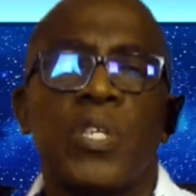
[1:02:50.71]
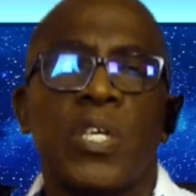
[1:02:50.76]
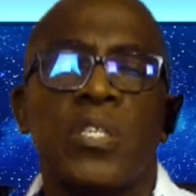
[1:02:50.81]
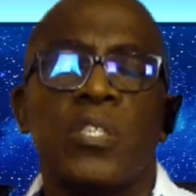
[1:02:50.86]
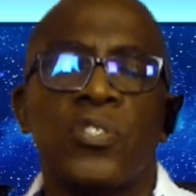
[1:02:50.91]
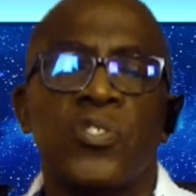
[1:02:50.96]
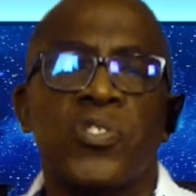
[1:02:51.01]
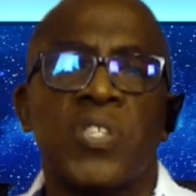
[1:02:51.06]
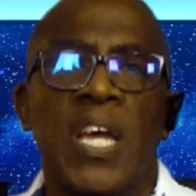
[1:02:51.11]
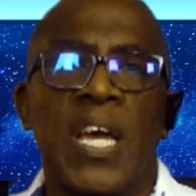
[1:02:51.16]
an
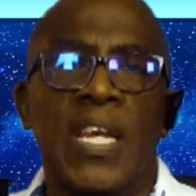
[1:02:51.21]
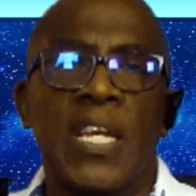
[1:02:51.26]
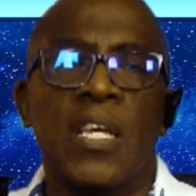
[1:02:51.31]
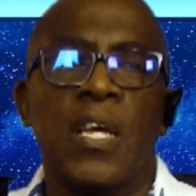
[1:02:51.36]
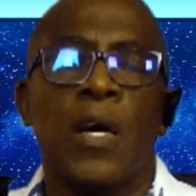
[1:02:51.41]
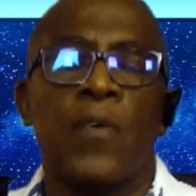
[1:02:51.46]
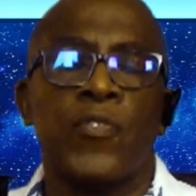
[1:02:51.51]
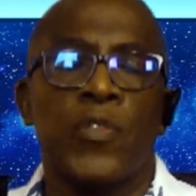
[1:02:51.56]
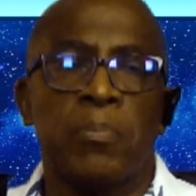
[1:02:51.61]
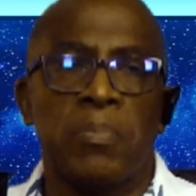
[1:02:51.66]

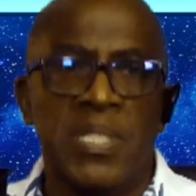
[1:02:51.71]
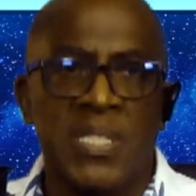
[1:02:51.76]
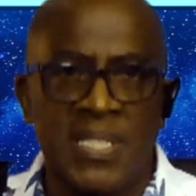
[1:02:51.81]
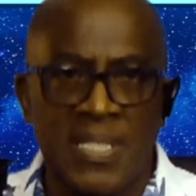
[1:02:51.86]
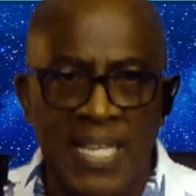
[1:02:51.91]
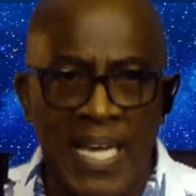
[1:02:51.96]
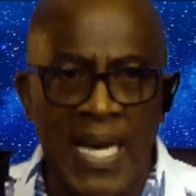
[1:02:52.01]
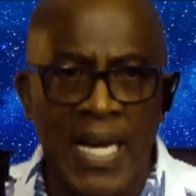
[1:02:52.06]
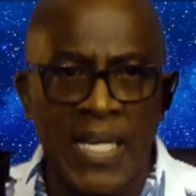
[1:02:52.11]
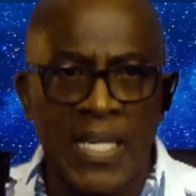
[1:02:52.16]
understanding of the
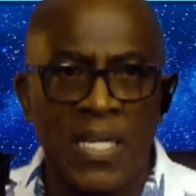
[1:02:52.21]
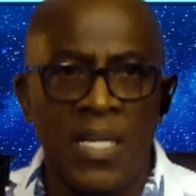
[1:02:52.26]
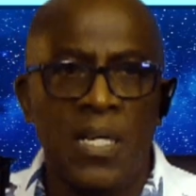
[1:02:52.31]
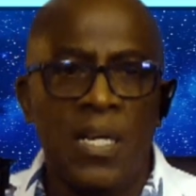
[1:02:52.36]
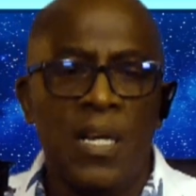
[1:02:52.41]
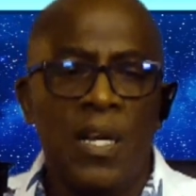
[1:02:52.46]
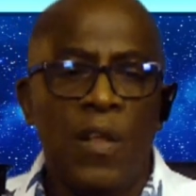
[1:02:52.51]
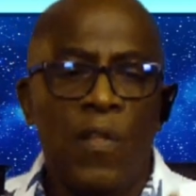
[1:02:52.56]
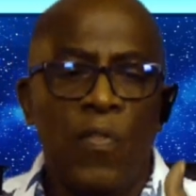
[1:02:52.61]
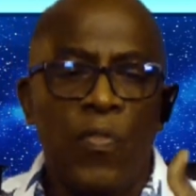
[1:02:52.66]
Messiah,